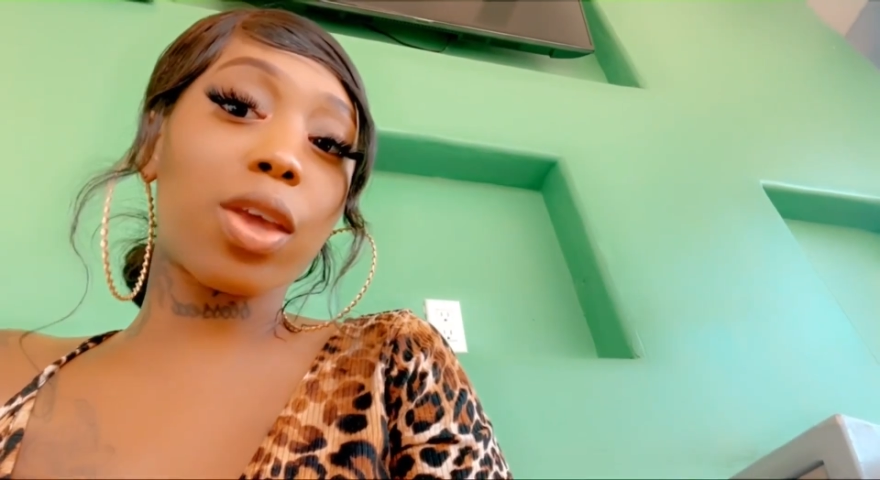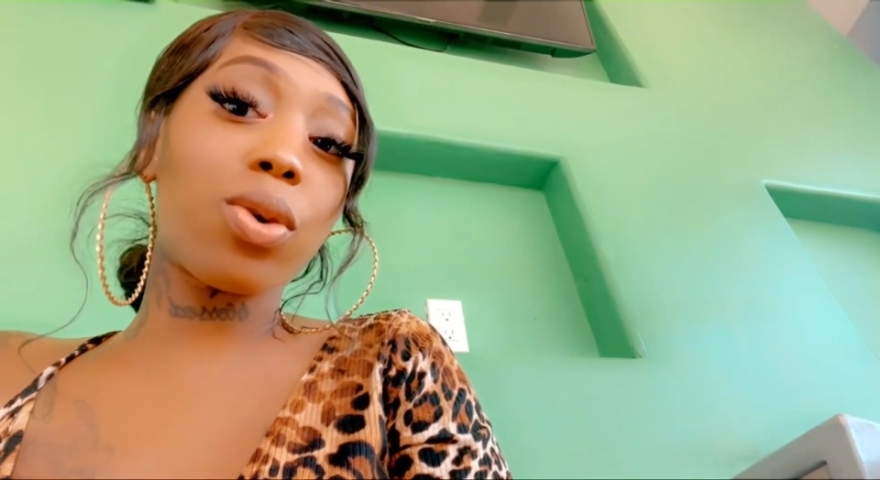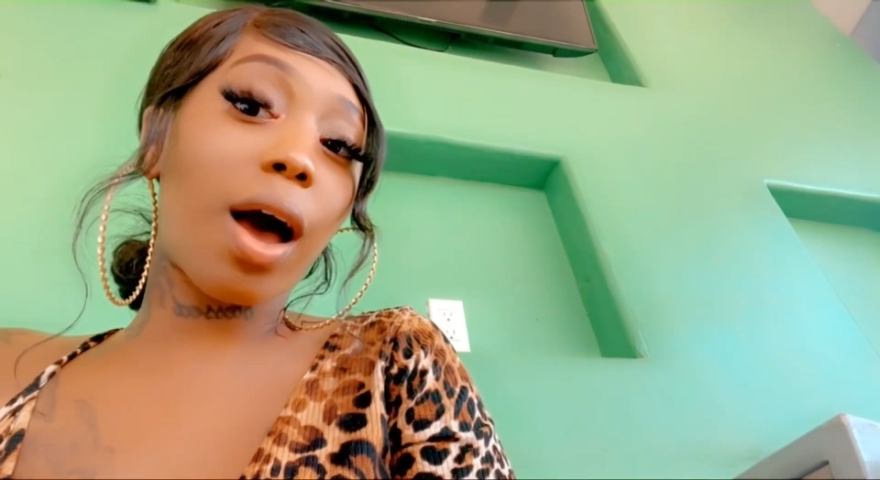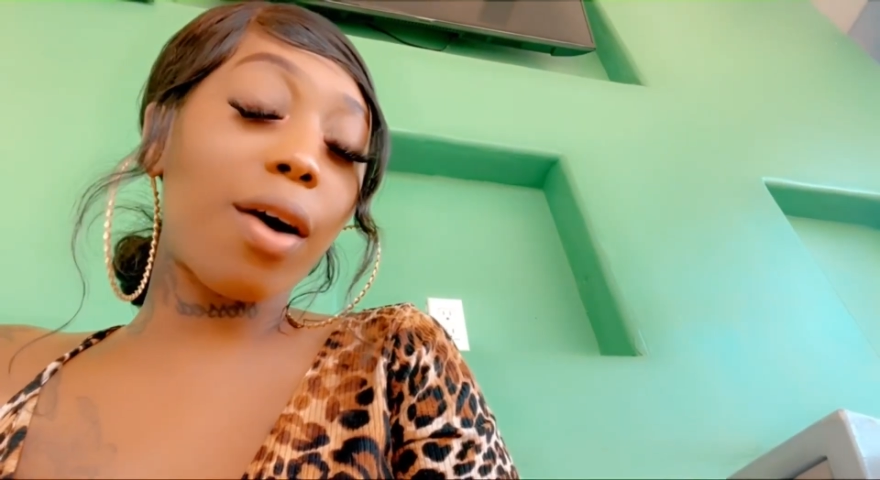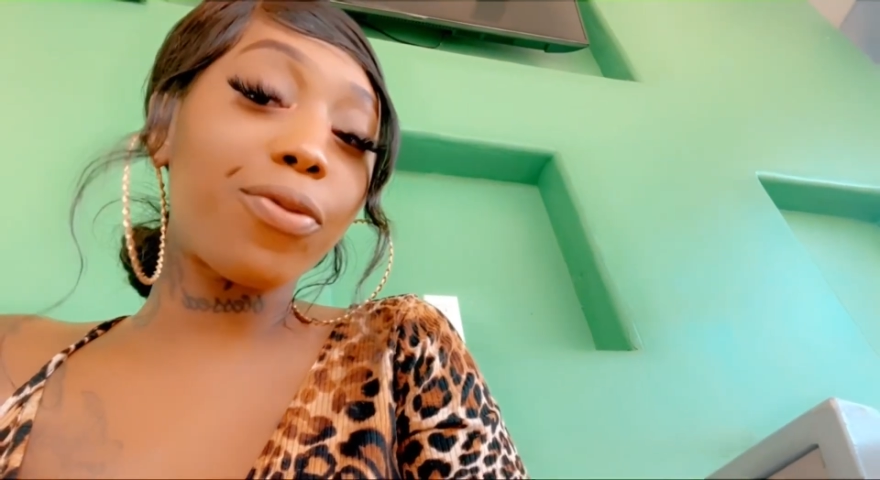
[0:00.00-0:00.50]
You
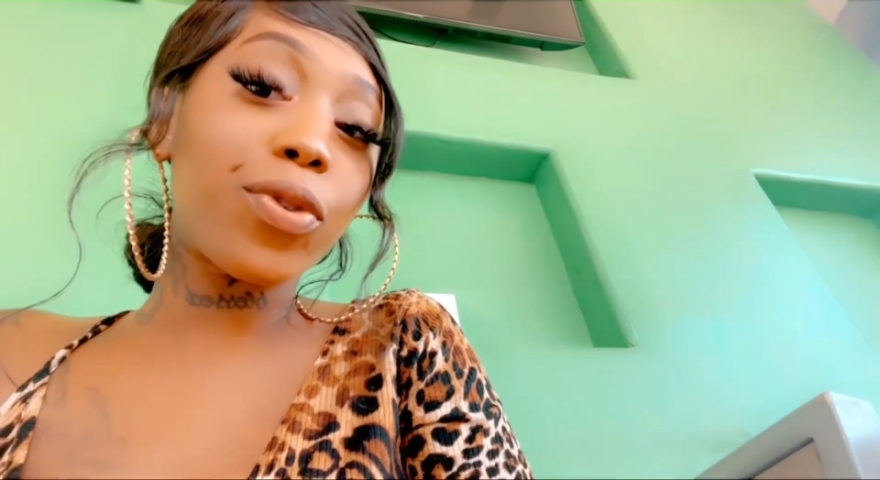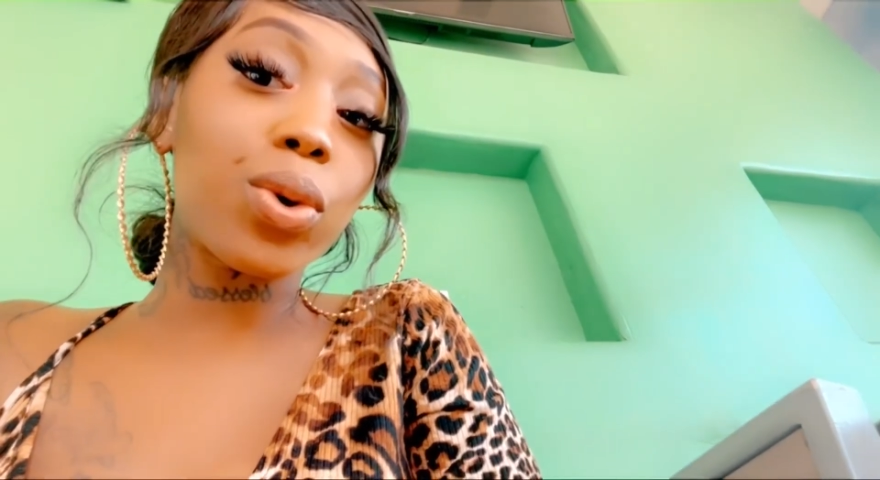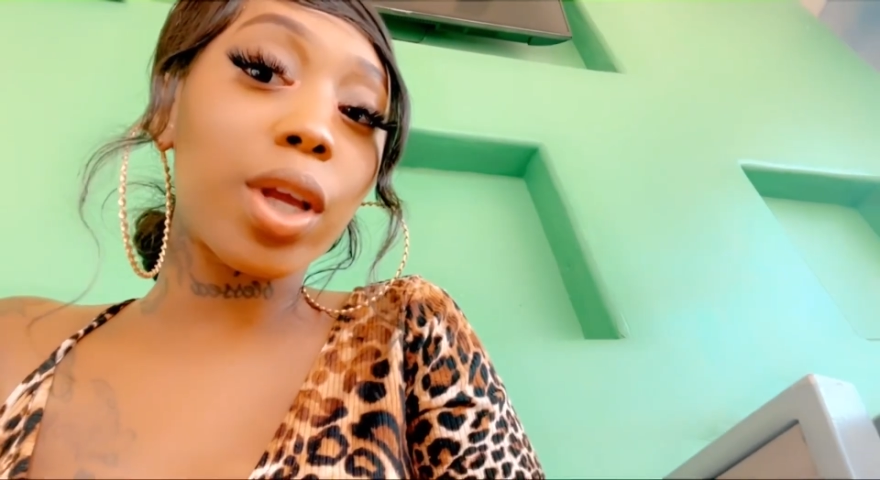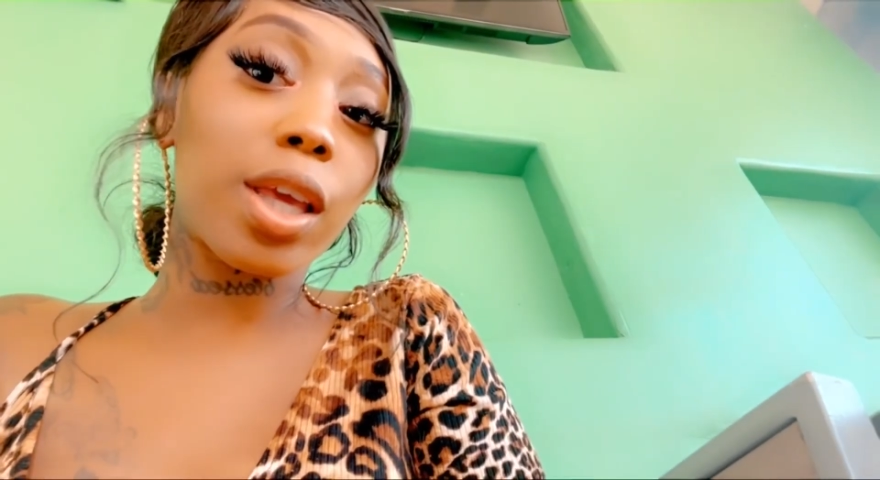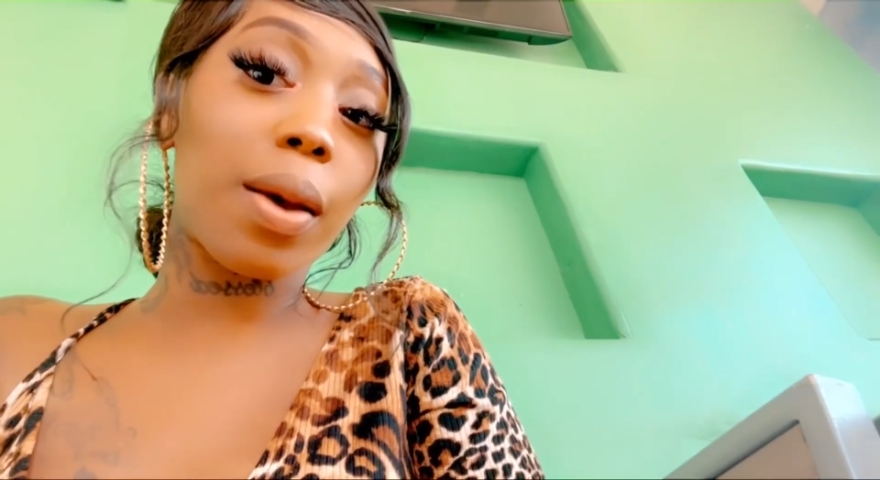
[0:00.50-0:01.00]
got food
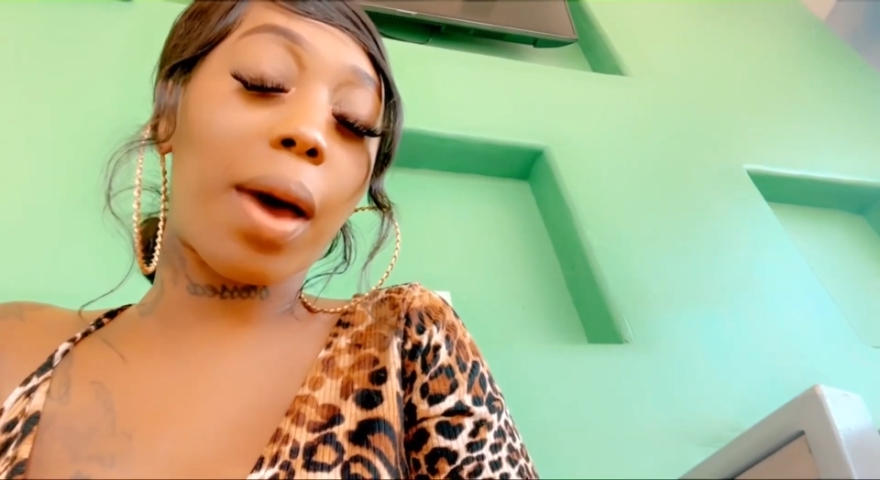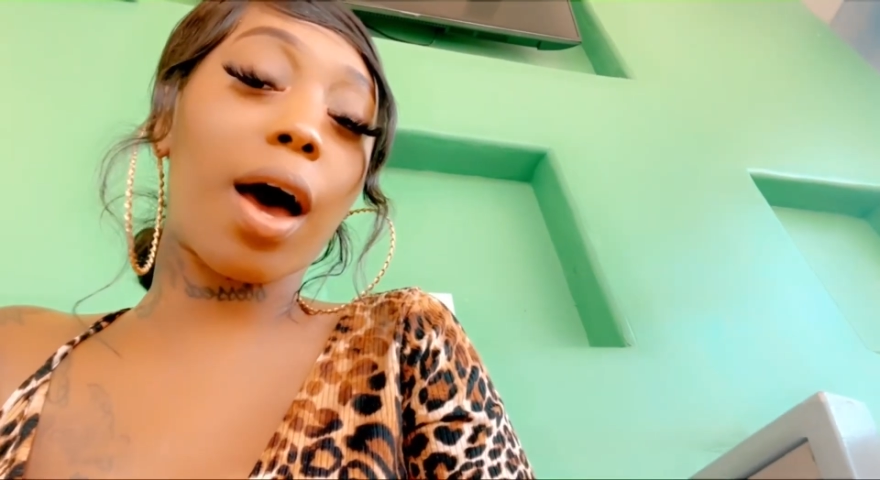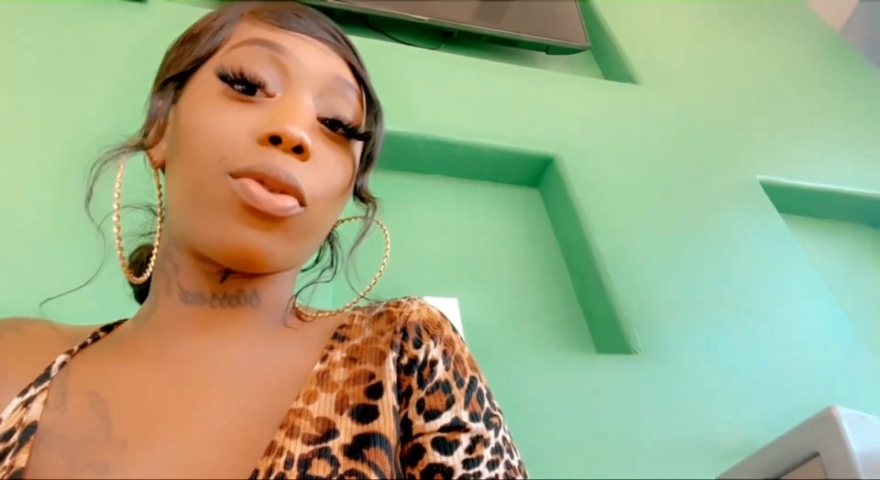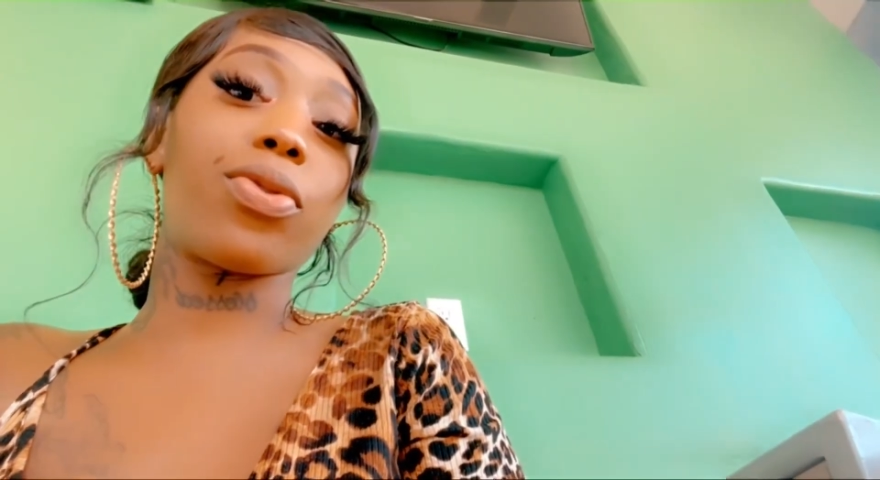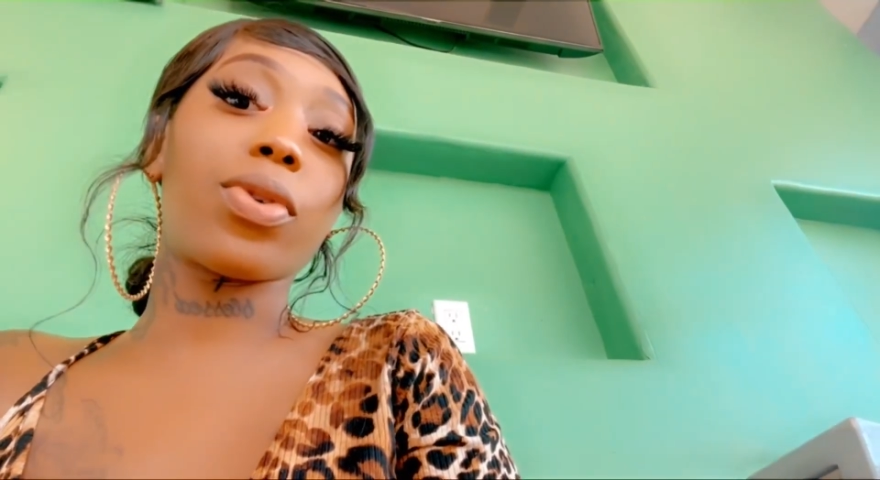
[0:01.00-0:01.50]
in your mouth.